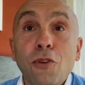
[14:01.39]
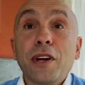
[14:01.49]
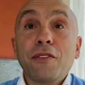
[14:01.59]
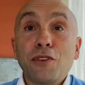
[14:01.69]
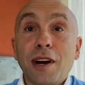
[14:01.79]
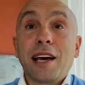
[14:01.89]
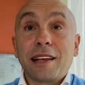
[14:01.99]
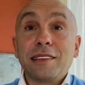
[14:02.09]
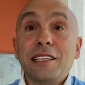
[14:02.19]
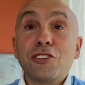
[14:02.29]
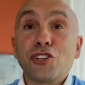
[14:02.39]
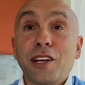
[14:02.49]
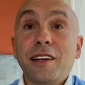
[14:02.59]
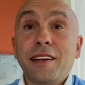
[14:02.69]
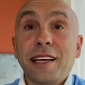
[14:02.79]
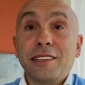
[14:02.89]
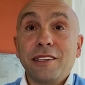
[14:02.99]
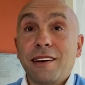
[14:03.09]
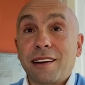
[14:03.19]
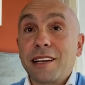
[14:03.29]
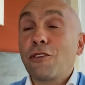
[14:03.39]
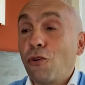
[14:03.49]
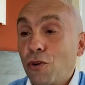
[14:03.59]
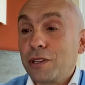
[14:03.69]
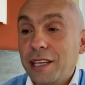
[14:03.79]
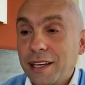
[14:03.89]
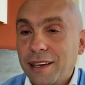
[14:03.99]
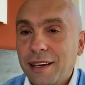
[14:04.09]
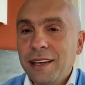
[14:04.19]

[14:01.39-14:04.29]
or if you are a teacher and you are recording